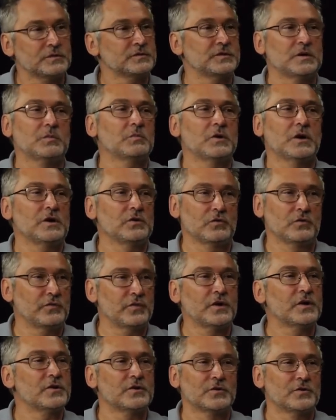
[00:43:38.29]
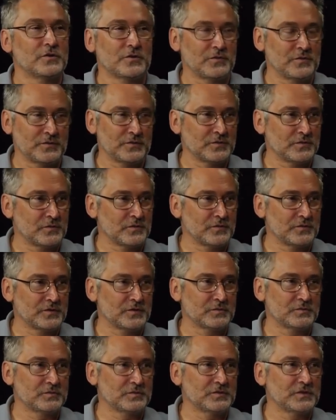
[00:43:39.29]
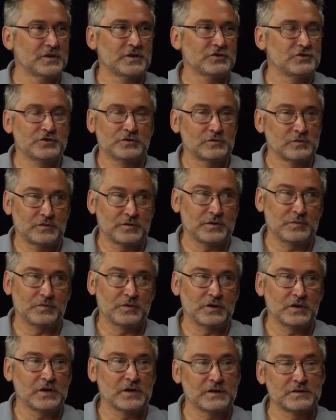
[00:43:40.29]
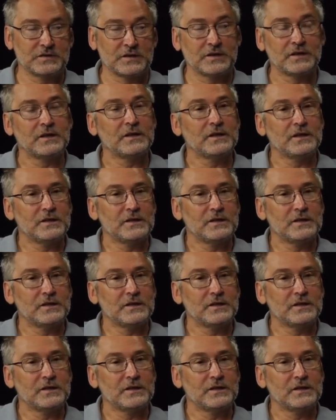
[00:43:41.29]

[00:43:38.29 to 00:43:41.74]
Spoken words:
some kind of error of the surgeon or something like that.